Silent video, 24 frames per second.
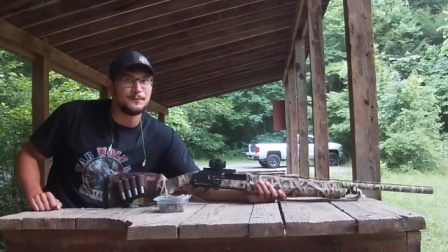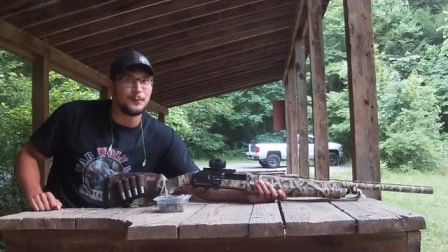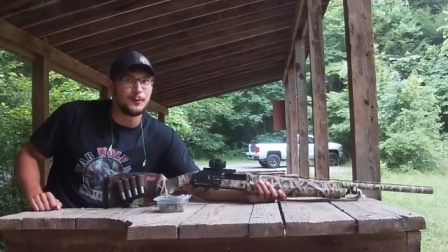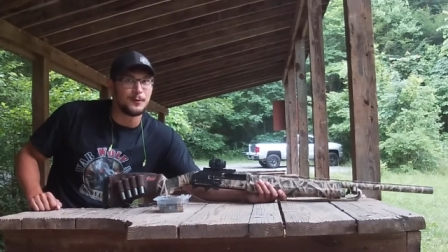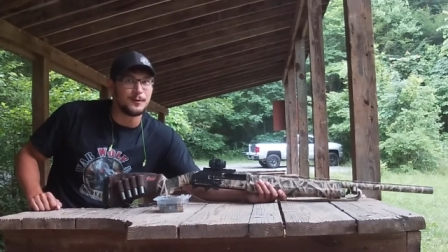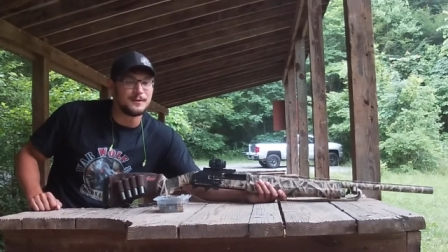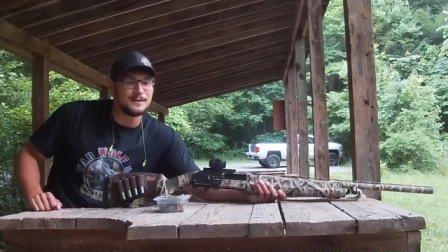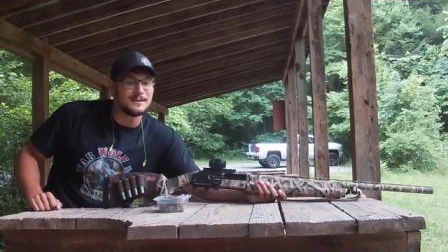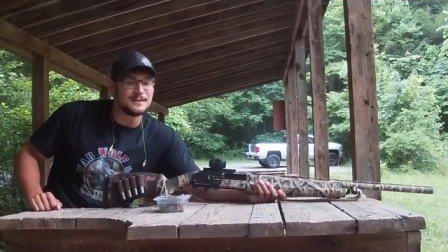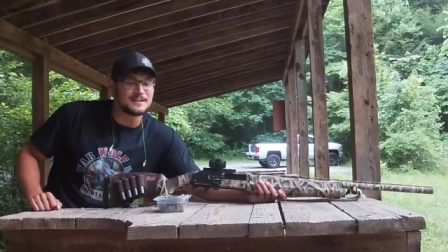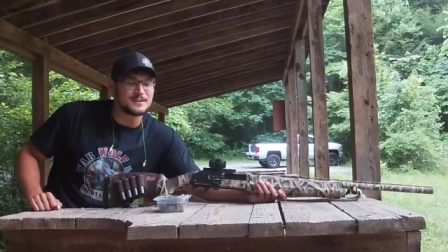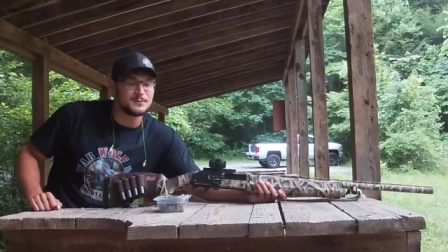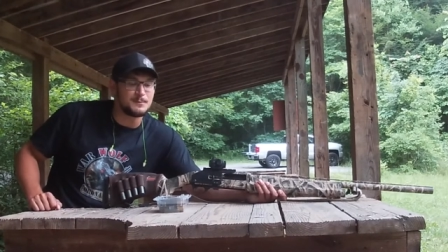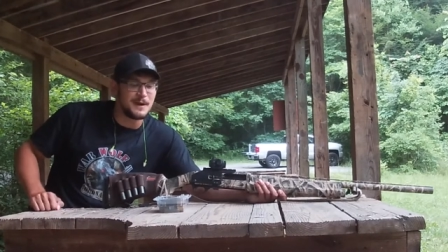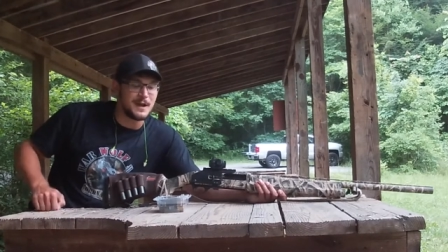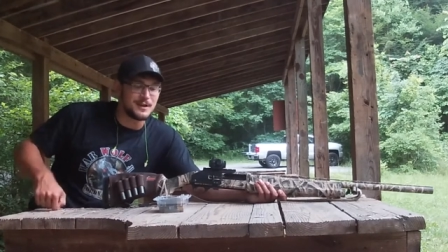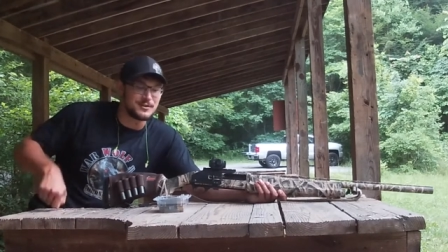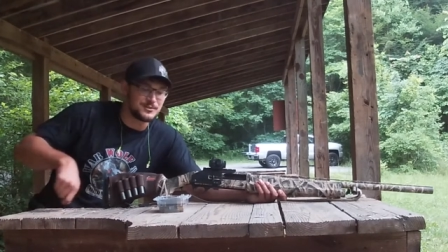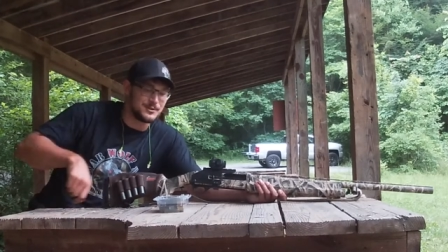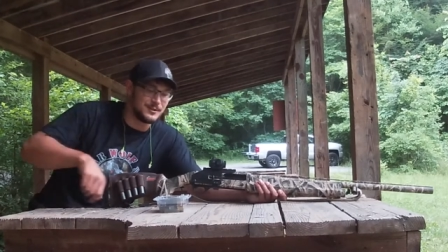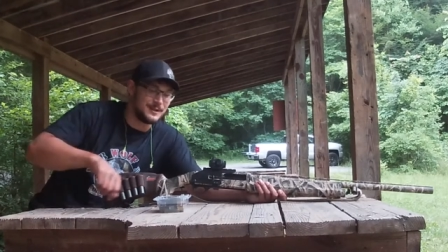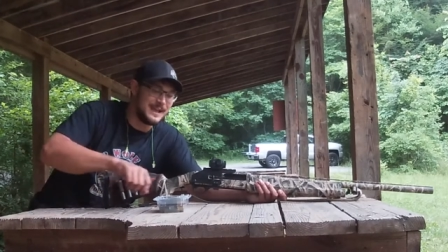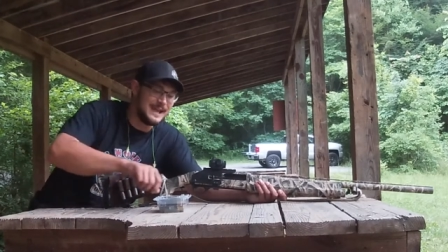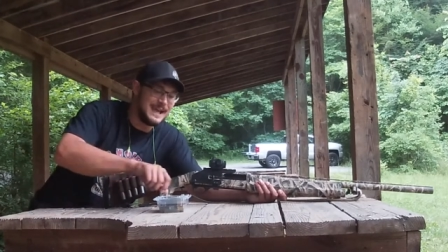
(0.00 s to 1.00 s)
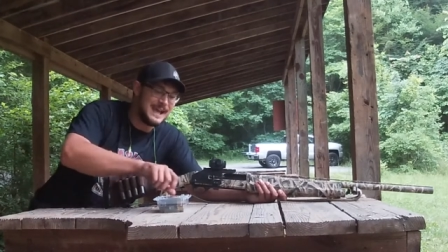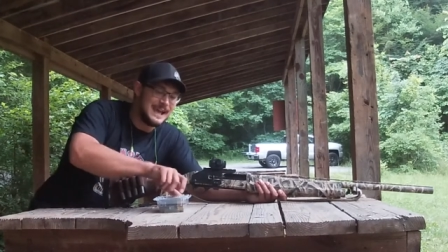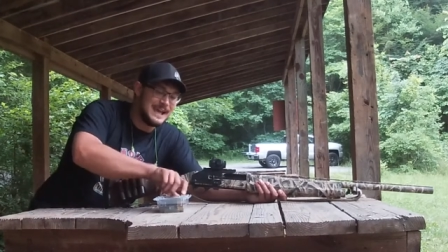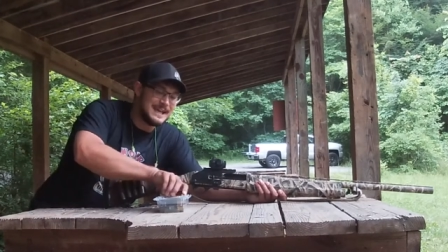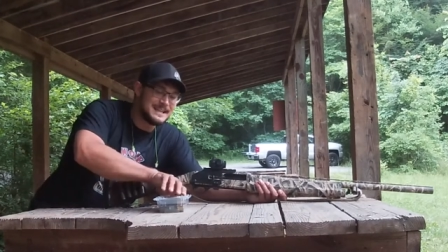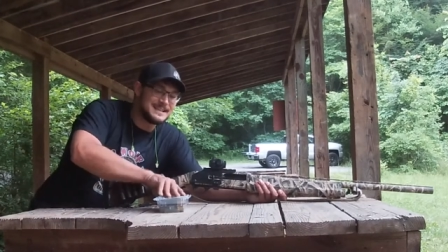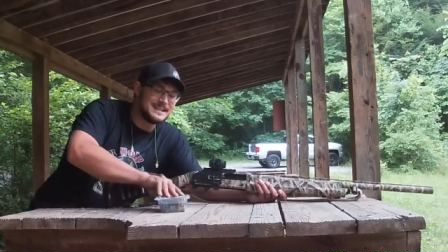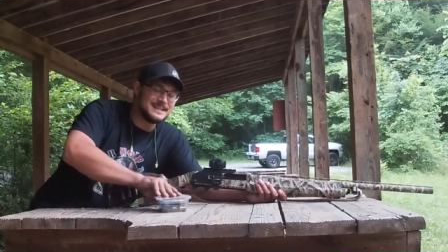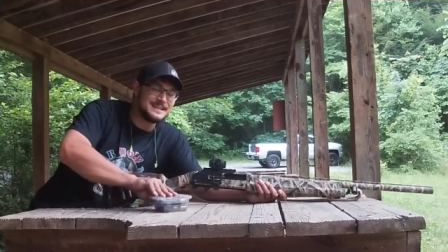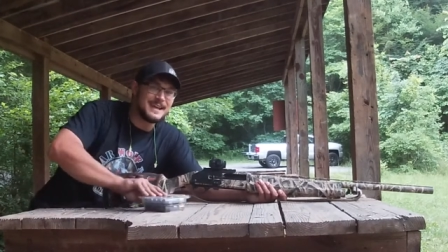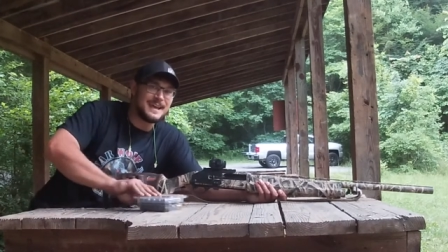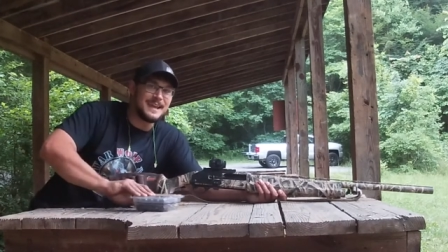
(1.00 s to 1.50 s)
Ordnance special.
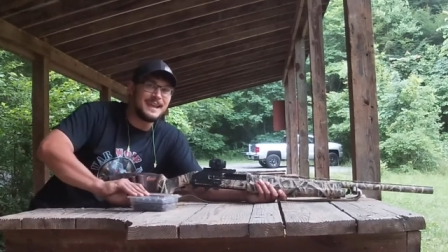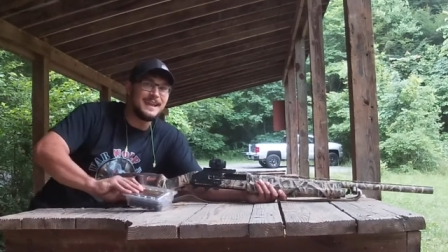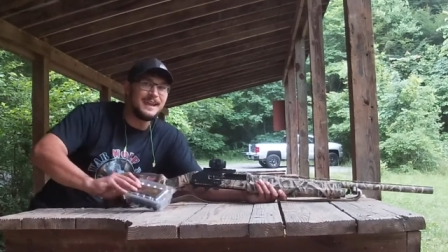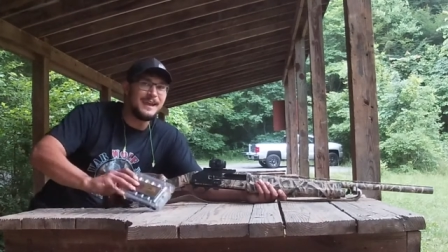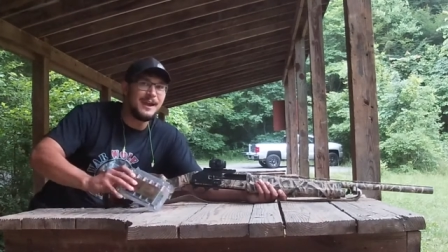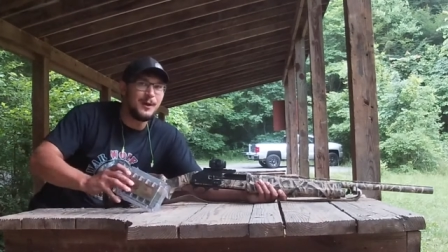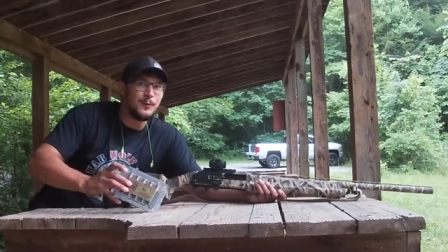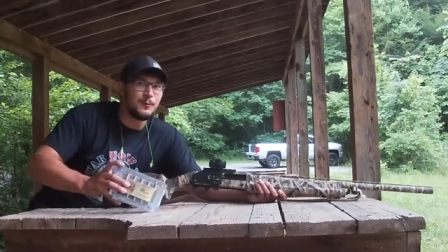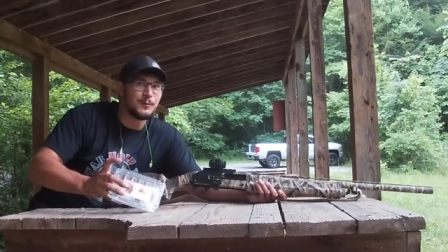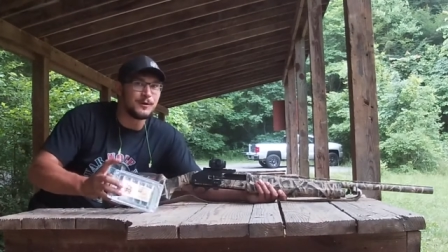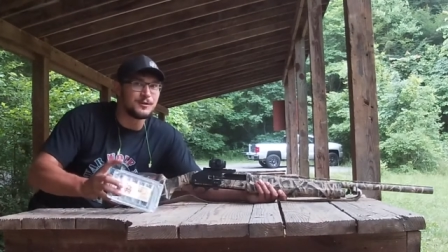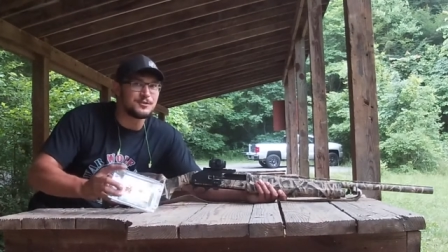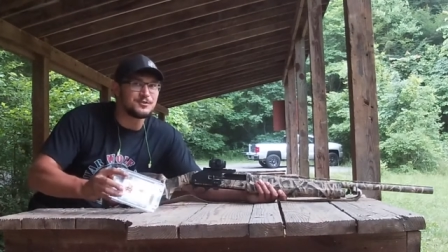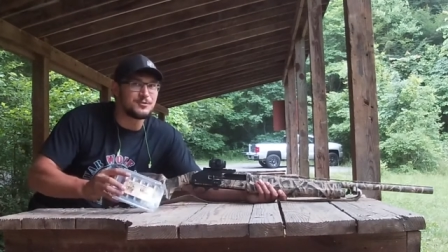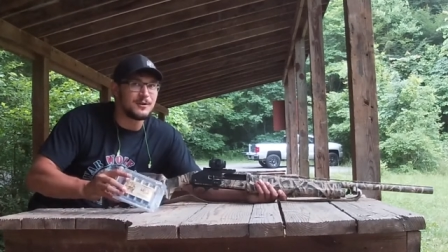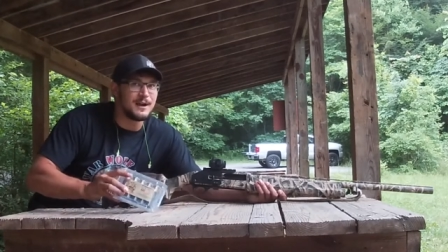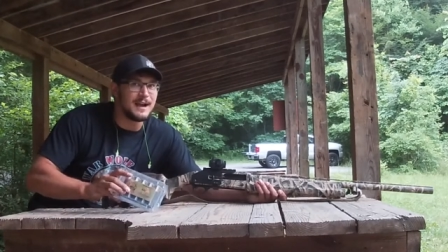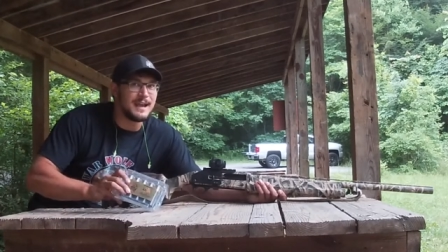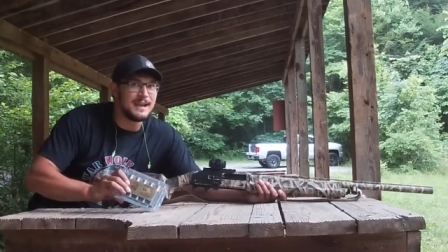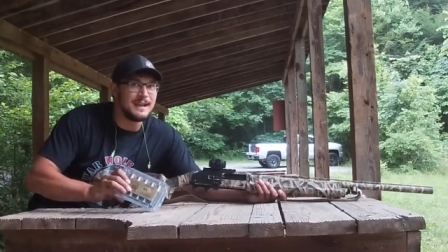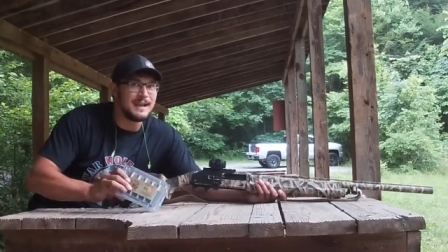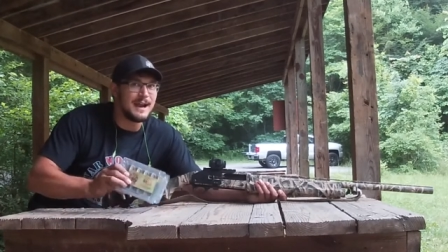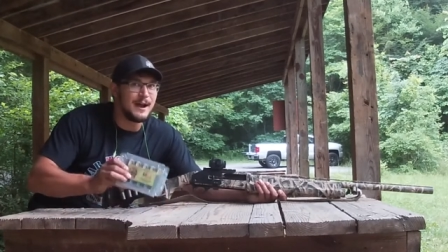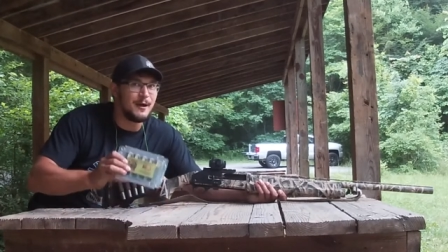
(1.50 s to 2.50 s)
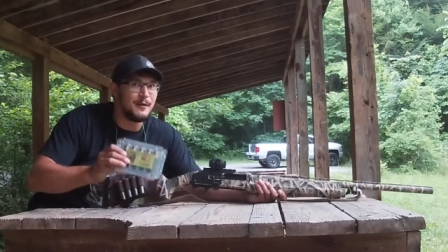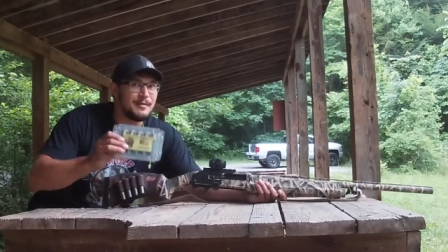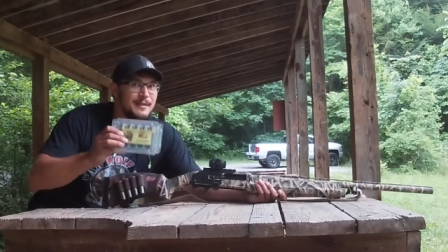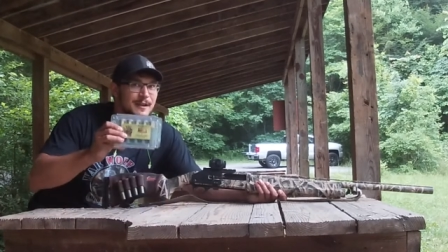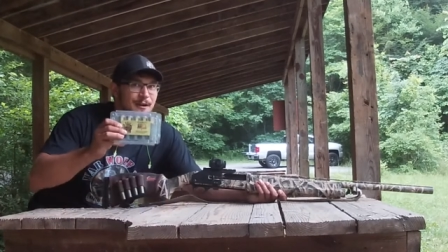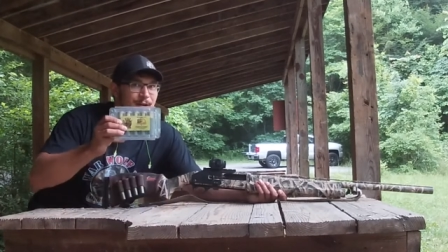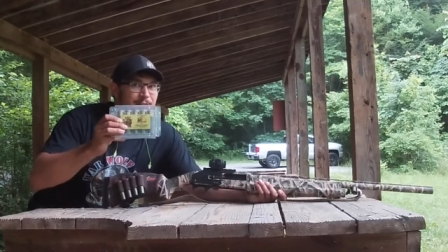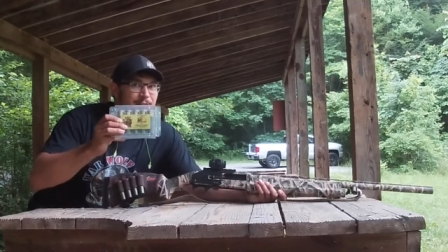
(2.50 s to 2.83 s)
Today, we're trying out their